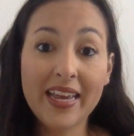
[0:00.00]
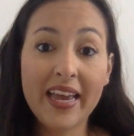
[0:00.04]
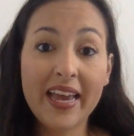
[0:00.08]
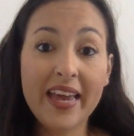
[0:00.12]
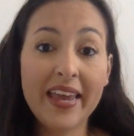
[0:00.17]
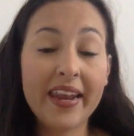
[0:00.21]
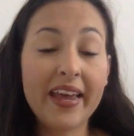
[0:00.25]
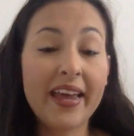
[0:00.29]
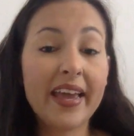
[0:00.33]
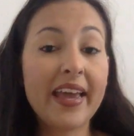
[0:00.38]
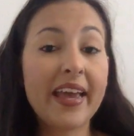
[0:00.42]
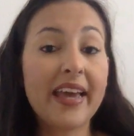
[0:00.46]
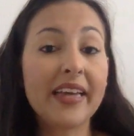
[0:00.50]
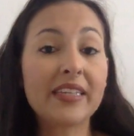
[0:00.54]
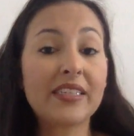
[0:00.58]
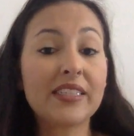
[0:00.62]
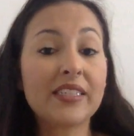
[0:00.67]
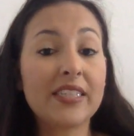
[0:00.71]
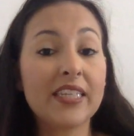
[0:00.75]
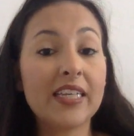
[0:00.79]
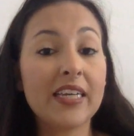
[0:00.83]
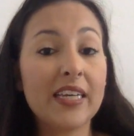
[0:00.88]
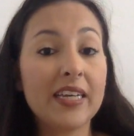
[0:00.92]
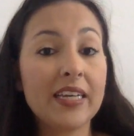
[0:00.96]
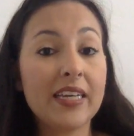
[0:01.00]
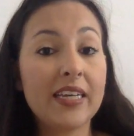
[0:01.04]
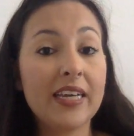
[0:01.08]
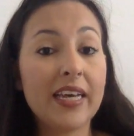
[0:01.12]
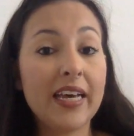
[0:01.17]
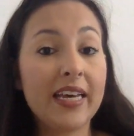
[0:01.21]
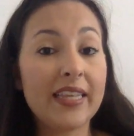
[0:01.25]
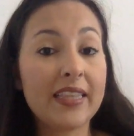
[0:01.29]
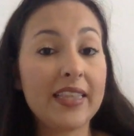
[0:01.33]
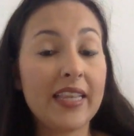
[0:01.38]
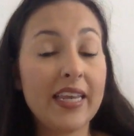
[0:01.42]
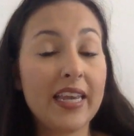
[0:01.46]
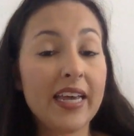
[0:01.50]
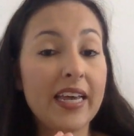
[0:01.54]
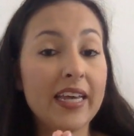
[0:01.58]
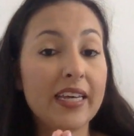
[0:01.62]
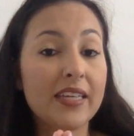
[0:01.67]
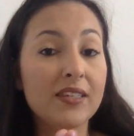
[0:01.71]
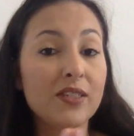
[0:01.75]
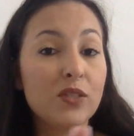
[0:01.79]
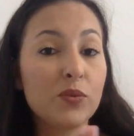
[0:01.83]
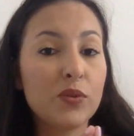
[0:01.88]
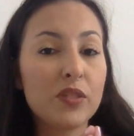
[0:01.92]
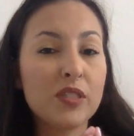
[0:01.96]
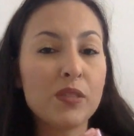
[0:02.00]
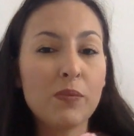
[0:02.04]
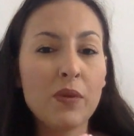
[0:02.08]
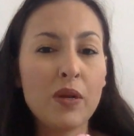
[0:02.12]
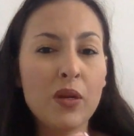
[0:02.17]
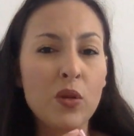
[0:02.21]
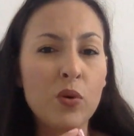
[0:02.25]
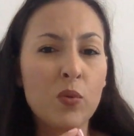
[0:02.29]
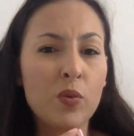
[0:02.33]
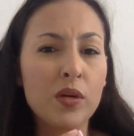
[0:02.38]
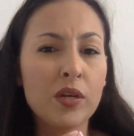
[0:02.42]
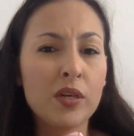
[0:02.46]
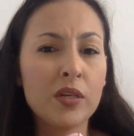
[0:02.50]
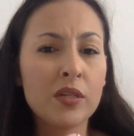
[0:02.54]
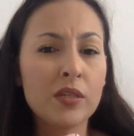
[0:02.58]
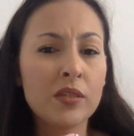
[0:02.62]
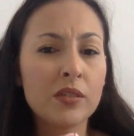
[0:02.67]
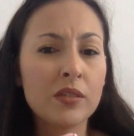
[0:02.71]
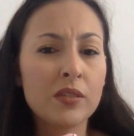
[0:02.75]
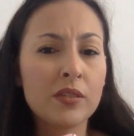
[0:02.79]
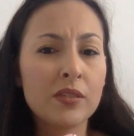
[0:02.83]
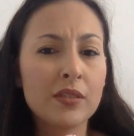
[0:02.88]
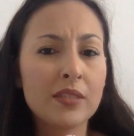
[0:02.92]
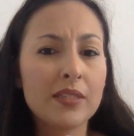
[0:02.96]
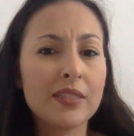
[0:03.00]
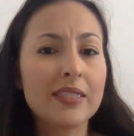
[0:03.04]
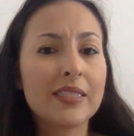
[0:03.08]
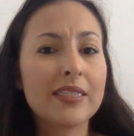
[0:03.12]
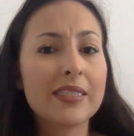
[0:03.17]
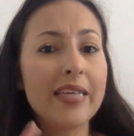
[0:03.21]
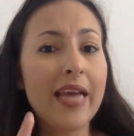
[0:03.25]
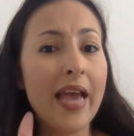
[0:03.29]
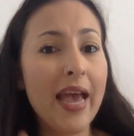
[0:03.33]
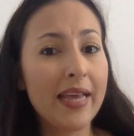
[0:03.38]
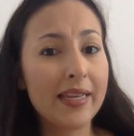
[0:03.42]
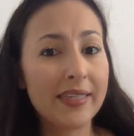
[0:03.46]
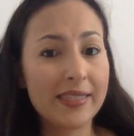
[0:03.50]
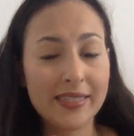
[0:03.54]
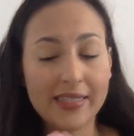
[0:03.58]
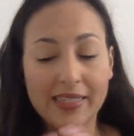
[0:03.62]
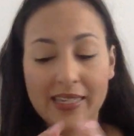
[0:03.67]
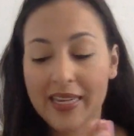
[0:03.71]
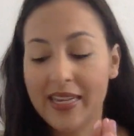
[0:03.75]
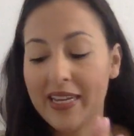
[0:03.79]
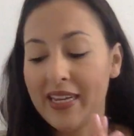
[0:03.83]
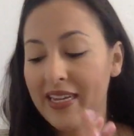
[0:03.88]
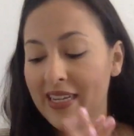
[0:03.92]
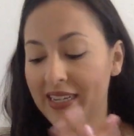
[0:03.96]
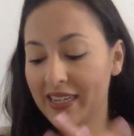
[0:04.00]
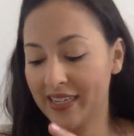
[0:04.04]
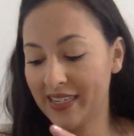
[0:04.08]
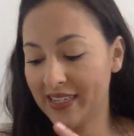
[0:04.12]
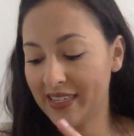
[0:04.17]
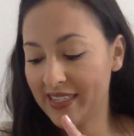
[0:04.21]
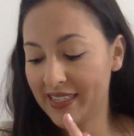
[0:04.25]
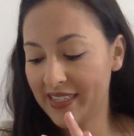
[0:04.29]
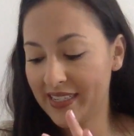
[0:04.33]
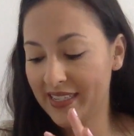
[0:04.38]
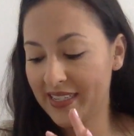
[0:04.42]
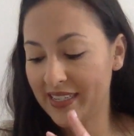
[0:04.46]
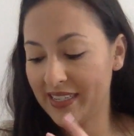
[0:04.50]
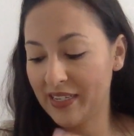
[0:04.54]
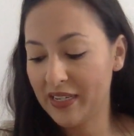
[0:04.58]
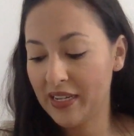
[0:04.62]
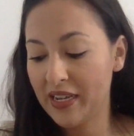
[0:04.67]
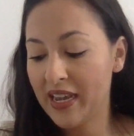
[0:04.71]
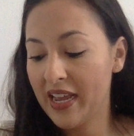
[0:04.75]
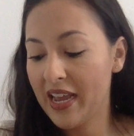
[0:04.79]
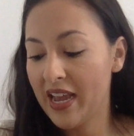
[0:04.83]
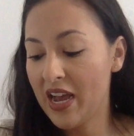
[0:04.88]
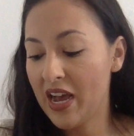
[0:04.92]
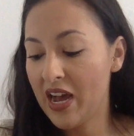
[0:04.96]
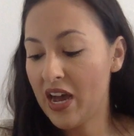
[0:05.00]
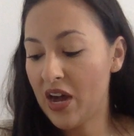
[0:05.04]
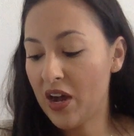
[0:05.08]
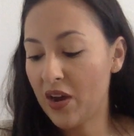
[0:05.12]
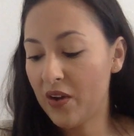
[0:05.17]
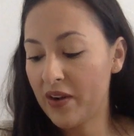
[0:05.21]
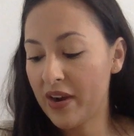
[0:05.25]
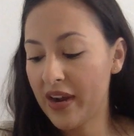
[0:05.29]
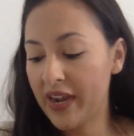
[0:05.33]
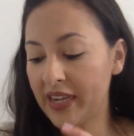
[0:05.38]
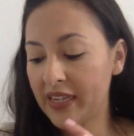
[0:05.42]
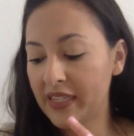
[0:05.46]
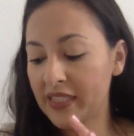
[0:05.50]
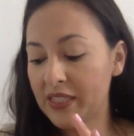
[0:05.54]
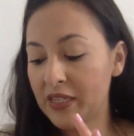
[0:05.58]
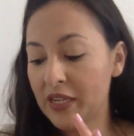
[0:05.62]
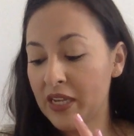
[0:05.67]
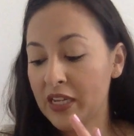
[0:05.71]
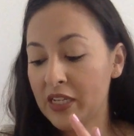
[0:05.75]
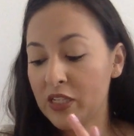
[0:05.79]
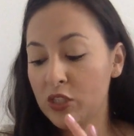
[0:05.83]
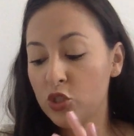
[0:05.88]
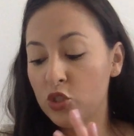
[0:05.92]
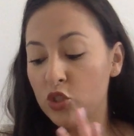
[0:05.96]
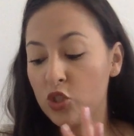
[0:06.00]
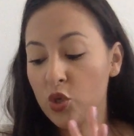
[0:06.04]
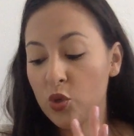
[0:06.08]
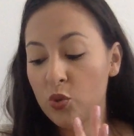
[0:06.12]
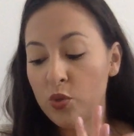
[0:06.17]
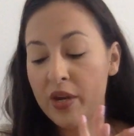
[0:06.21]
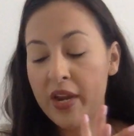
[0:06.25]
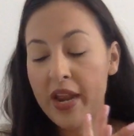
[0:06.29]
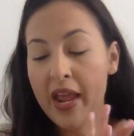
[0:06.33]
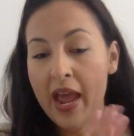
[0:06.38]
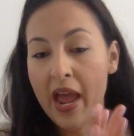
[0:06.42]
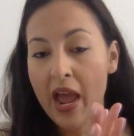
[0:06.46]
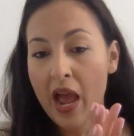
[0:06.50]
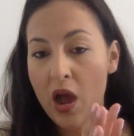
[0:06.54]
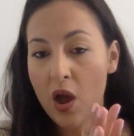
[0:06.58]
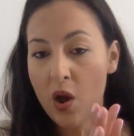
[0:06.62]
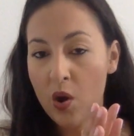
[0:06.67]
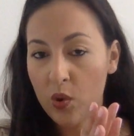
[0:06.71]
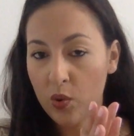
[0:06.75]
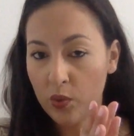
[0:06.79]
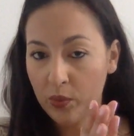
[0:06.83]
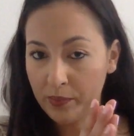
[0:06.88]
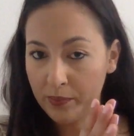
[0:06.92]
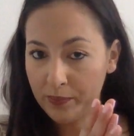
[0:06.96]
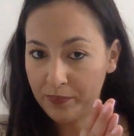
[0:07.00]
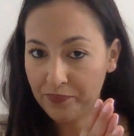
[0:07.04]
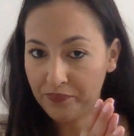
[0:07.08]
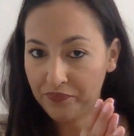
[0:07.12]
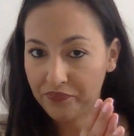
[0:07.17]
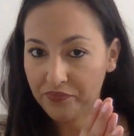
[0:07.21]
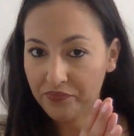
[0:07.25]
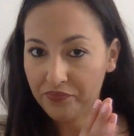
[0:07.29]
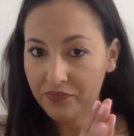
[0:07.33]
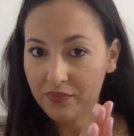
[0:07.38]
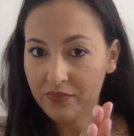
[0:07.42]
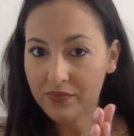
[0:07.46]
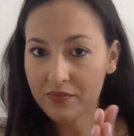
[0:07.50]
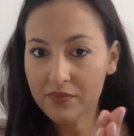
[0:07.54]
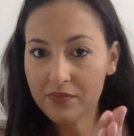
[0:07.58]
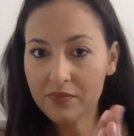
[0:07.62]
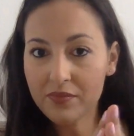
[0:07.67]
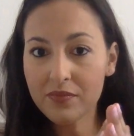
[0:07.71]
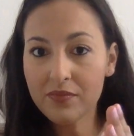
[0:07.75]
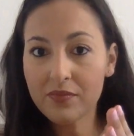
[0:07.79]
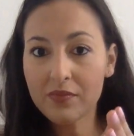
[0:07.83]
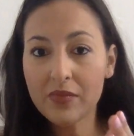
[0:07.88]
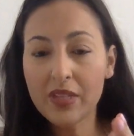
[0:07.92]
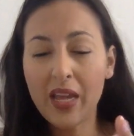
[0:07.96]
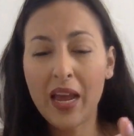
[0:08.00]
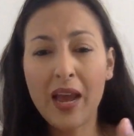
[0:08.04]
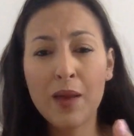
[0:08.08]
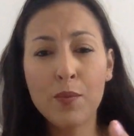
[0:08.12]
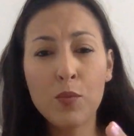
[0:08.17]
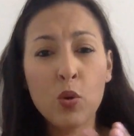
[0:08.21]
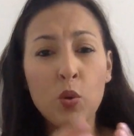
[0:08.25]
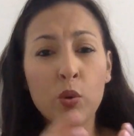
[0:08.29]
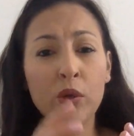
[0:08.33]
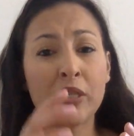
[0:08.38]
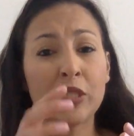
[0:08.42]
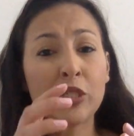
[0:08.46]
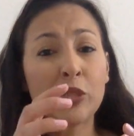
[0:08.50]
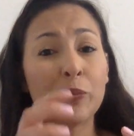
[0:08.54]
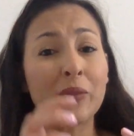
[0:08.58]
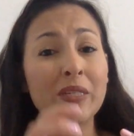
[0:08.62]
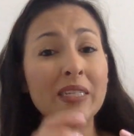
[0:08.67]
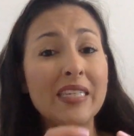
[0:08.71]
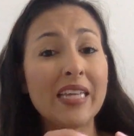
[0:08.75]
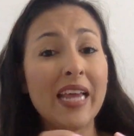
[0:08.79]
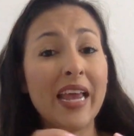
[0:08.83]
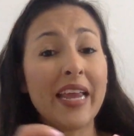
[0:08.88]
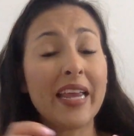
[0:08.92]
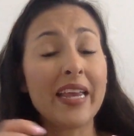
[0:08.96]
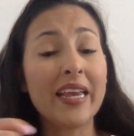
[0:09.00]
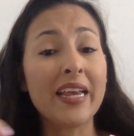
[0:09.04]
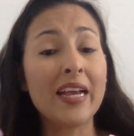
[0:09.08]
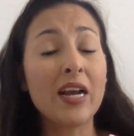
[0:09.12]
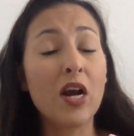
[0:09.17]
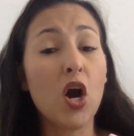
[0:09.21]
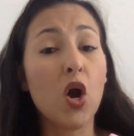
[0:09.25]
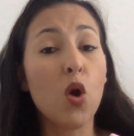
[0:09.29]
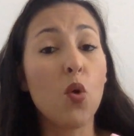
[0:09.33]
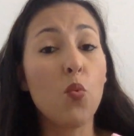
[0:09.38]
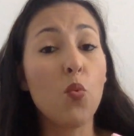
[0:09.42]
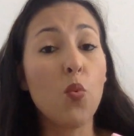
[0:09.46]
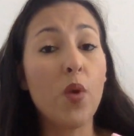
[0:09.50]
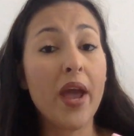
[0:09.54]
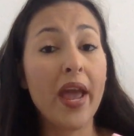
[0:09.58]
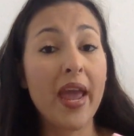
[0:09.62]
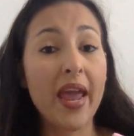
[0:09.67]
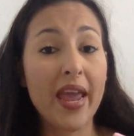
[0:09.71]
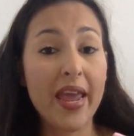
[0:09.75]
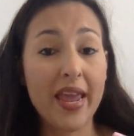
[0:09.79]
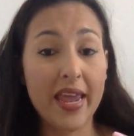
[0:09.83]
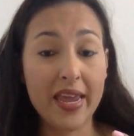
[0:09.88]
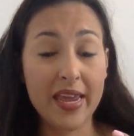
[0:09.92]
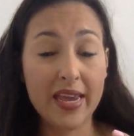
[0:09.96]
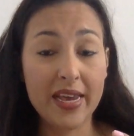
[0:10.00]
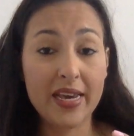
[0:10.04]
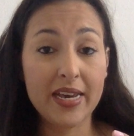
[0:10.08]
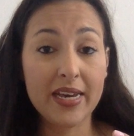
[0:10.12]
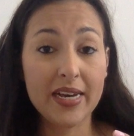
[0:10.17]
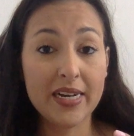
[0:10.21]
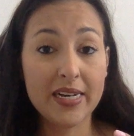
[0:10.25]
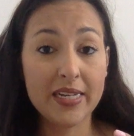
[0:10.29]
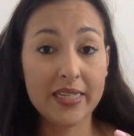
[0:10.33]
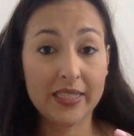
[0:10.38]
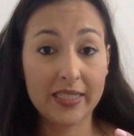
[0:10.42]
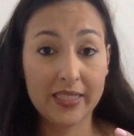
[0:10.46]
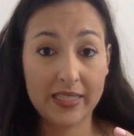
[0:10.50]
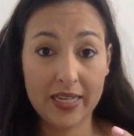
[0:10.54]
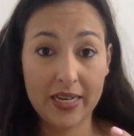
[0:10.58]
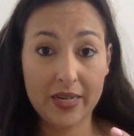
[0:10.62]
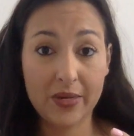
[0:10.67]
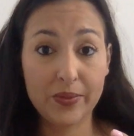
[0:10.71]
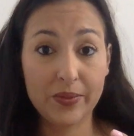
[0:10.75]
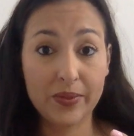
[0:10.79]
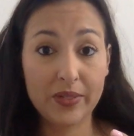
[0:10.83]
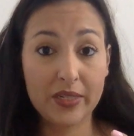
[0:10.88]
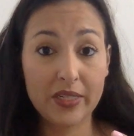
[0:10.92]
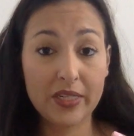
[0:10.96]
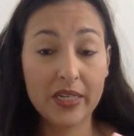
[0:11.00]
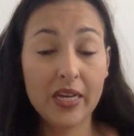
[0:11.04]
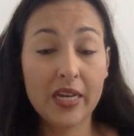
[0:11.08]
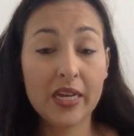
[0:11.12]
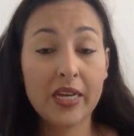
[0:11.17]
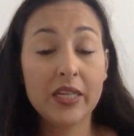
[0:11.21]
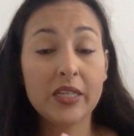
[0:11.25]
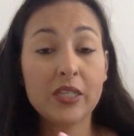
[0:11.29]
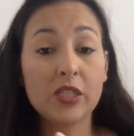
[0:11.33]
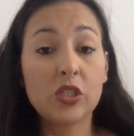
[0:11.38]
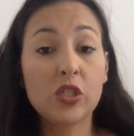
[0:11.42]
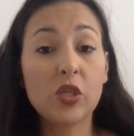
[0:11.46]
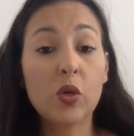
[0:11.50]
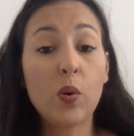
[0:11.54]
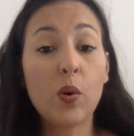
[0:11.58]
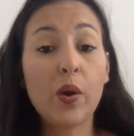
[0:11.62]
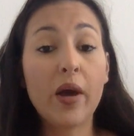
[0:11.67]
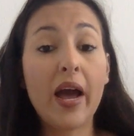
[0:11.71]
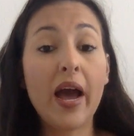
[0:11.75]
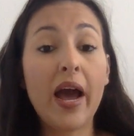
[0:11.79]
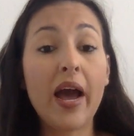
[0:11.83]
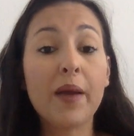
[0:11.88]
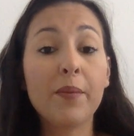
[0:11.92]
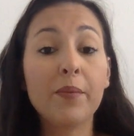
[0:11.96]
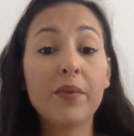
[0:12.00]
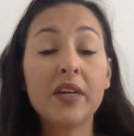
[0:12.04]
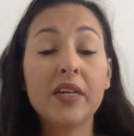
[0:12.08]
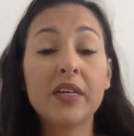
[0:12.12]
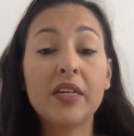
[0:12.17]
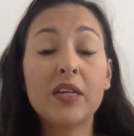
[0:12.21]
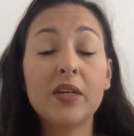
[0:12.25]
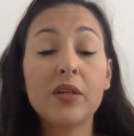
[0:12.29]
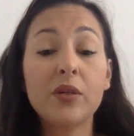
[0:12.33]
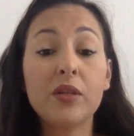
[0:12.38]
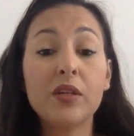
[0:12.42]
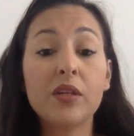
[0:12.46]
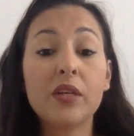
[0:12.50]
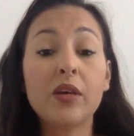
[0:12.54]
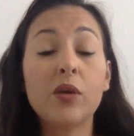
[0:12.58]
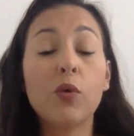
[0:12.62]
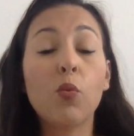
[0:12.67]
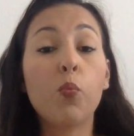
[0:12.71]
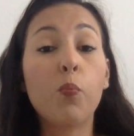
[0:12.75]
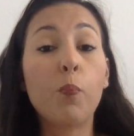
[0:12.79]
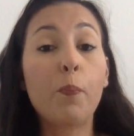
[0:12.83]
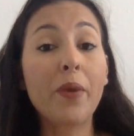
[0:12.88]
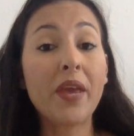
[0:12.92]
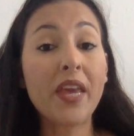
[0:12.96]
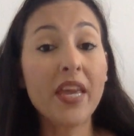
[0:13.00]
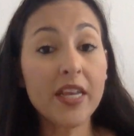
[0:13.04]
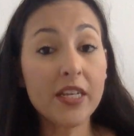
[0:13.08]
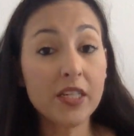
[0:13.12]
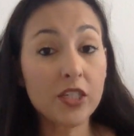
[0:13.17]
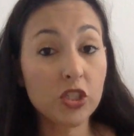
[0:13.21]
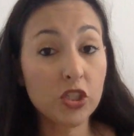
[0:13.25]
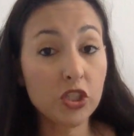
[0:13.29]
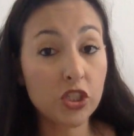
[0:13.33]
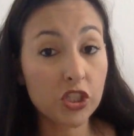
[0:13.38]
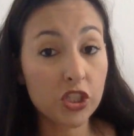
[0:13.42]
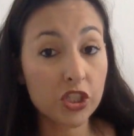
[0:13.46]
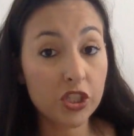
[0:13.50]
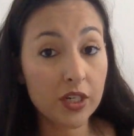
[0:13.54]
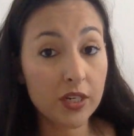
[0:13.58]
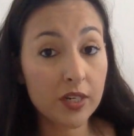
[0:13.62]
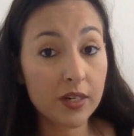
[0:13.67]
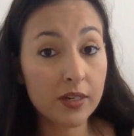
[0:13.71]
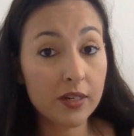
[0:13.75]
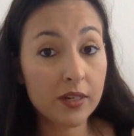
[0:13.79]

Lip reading: and I add t at the end, what's my new word? Tent. Good. All right. So now I'm going to be taking away a sound. So I'm going to peach